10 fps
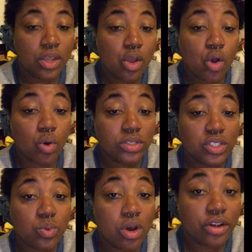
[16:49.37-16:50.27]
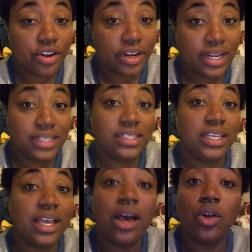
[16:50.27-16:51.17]
coldest water and see
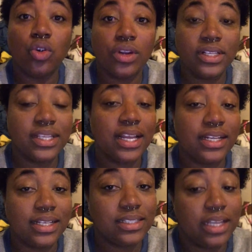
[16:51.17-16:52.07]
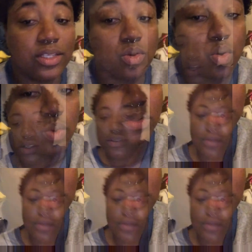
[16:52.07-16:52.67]
how long exactly it stays cold.